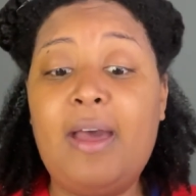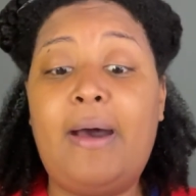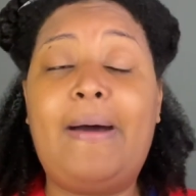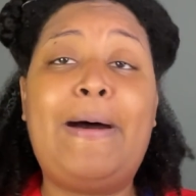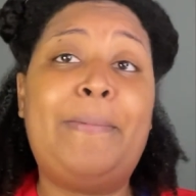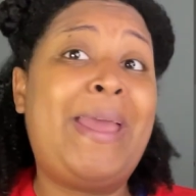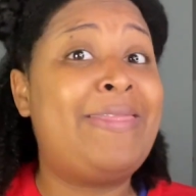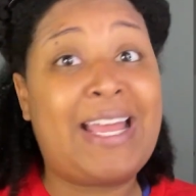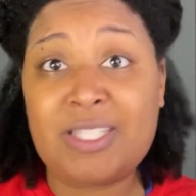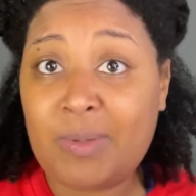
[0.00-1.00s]
and
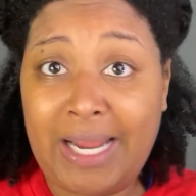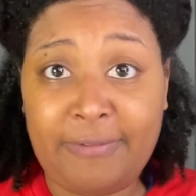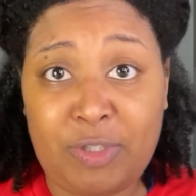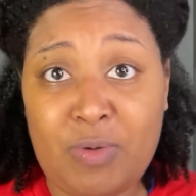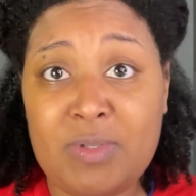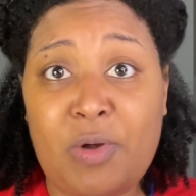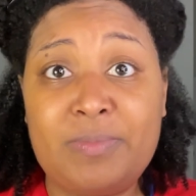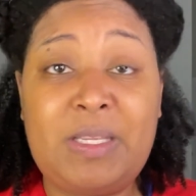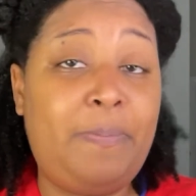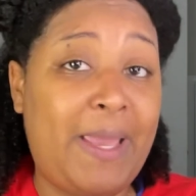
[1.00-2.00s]
that's what I have to use
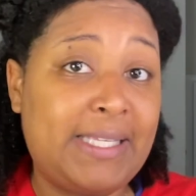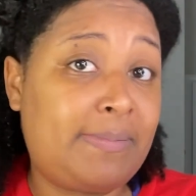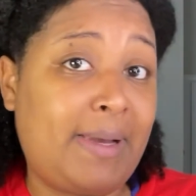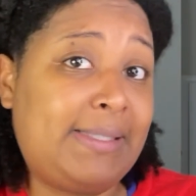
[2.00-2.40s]
to base my